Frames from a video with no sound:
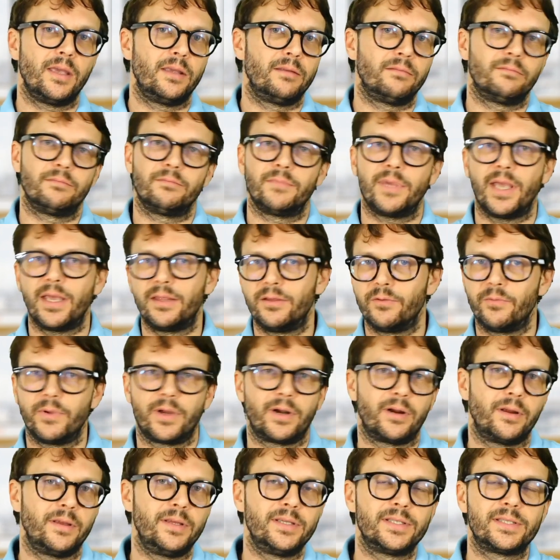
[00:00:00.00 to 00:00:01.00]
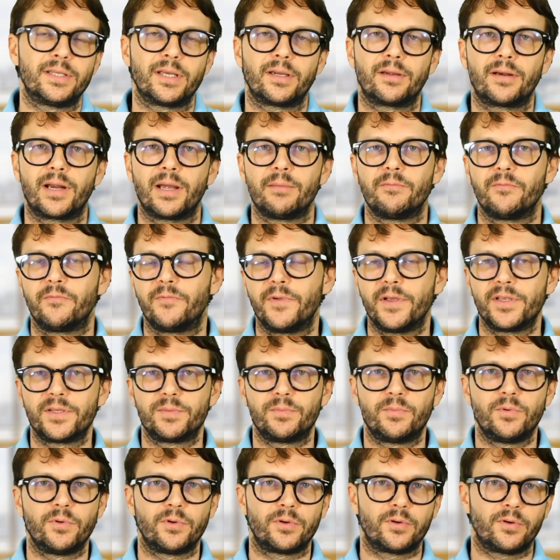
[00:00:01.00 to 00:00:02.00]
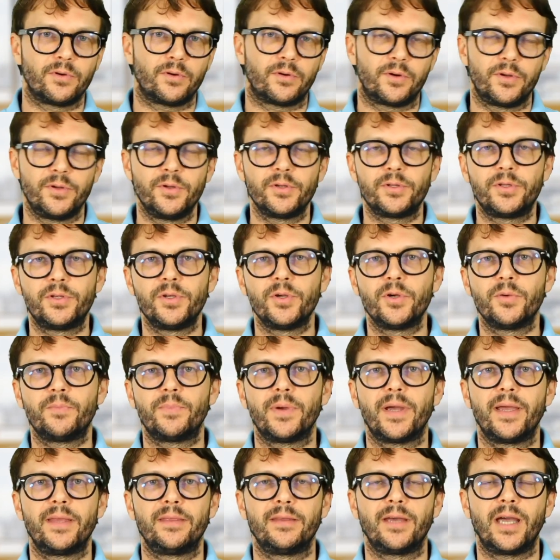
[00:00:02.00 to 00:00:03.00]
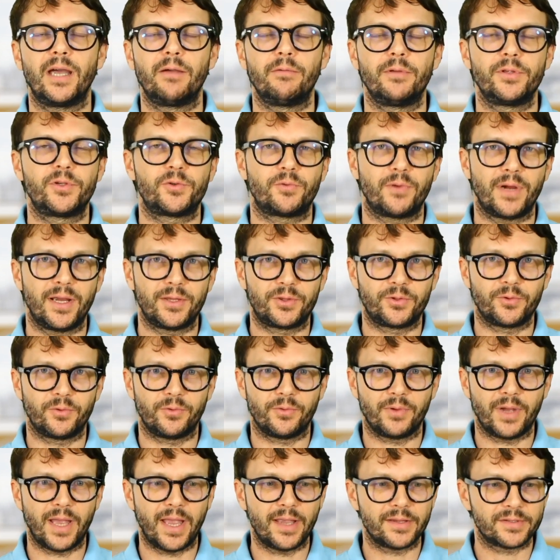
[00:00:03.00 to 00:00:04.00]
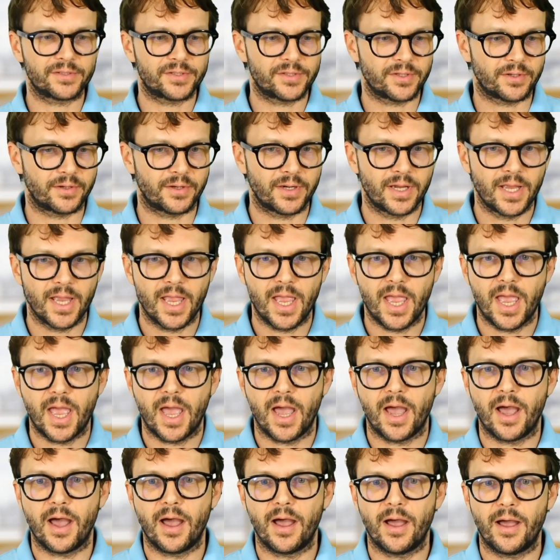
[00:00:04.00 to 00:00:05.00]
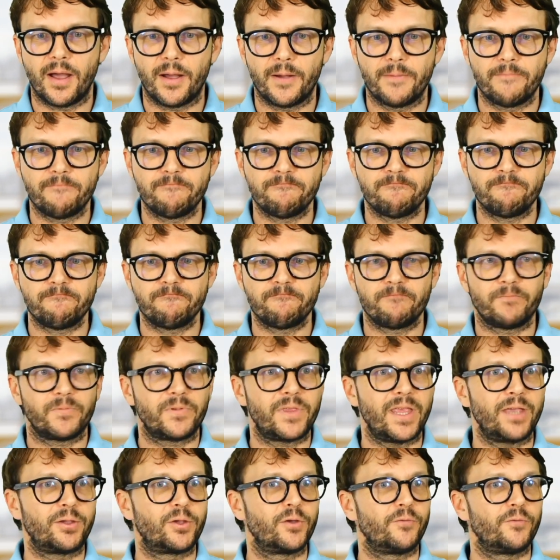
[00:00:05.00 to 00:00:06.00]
anywhere, Instagram, Facebook, or YouTube, and I will try to answer. Thank you for